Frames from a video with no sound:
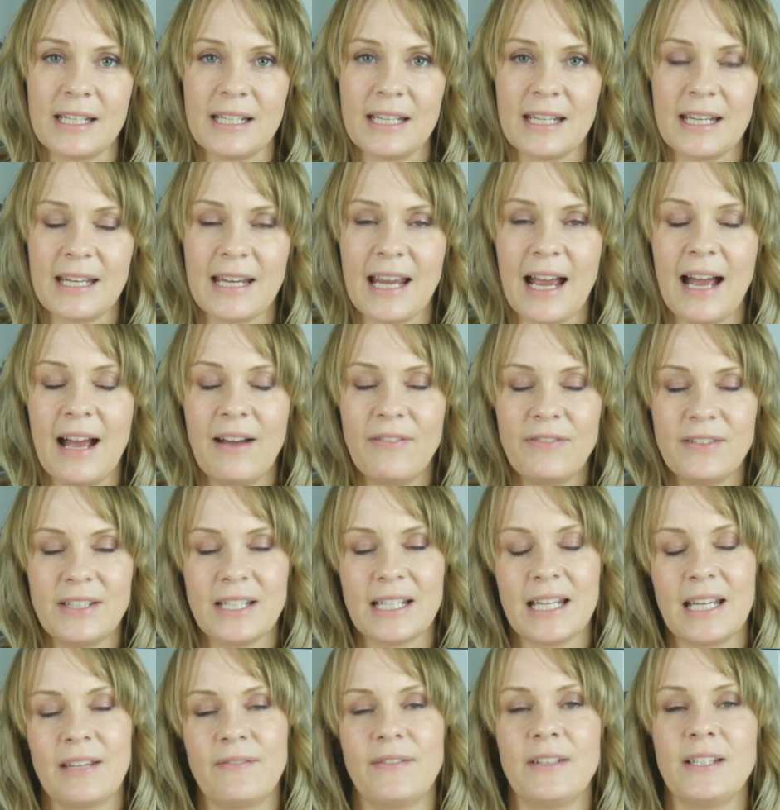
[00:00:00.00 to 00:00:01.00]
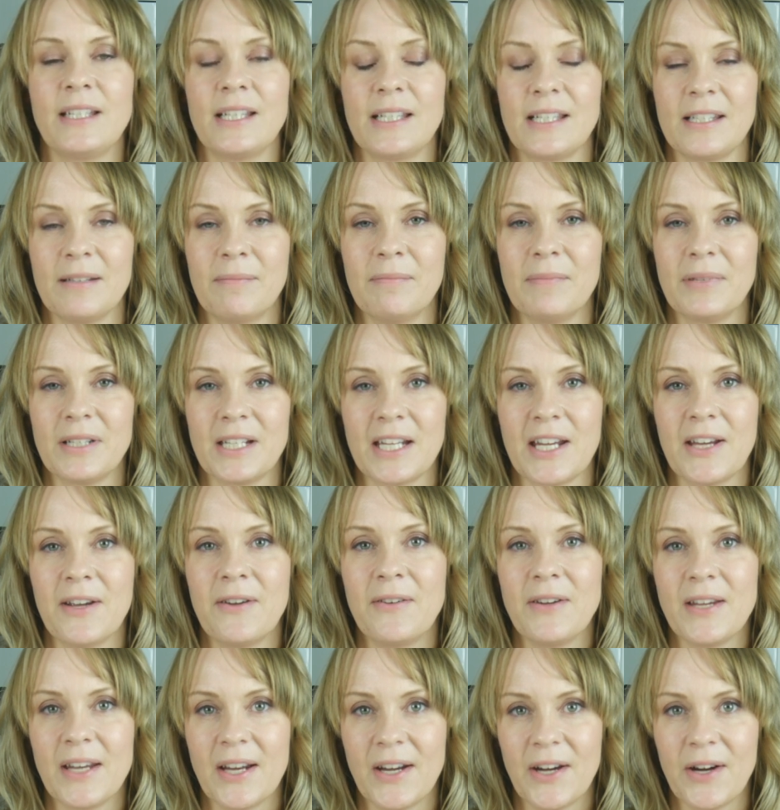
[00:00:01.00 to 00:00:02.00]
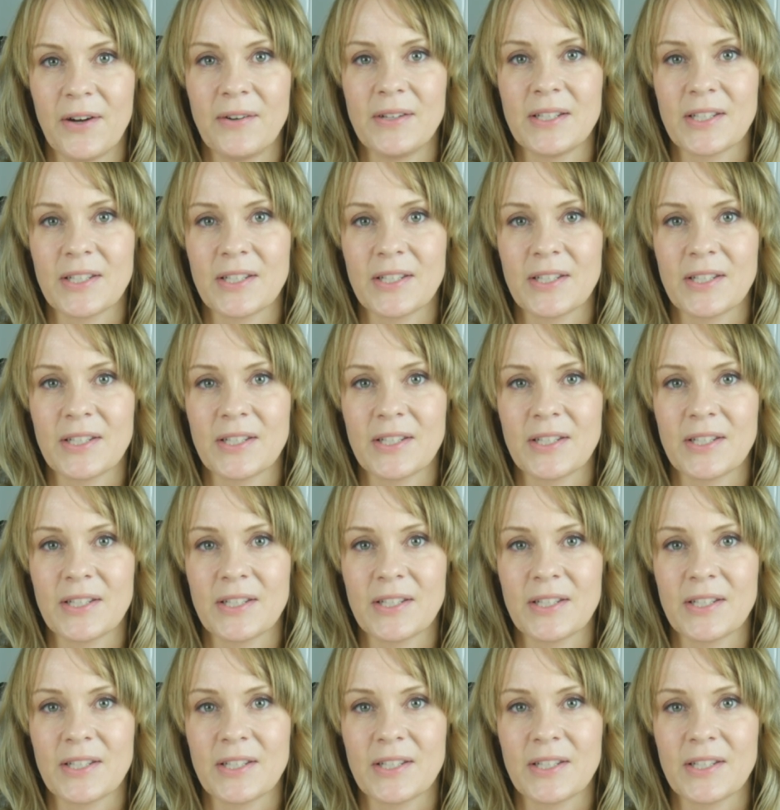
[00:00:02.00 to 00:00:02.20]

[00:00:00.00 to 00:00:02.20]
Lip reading: you have to give it to somebody who you know